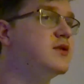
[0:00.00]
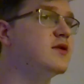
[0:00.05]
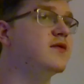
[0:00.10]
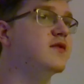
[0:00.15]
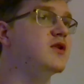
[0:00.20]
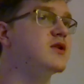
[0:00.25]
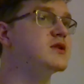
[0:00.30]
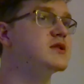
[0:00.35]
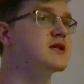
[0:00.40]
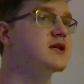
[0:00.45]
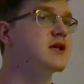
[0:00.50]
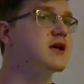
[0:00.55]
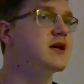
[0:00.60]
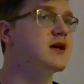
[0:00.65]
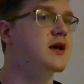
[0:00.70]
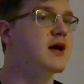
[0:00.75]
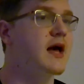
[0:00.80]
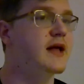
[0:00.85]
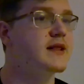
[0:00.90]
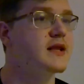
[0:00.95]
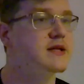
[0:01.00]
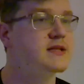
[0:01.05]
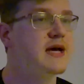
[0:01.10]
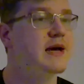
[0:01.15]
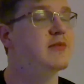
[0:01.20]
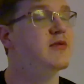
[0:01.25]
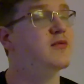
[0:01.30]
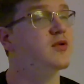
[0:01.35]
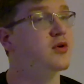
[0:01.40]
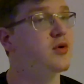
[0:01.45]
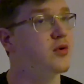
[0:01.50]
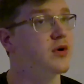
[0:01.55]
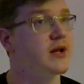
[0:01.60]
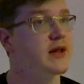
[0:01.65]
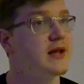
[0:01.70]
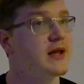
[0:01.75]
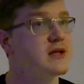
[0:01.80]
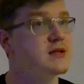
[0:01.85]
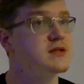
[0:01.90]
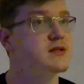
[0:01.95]
University at the time of recording
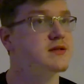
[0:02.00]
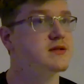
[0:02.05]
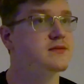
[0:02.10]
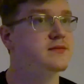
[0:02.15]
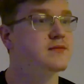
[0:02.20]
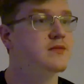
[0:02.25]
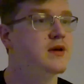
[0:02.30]
this.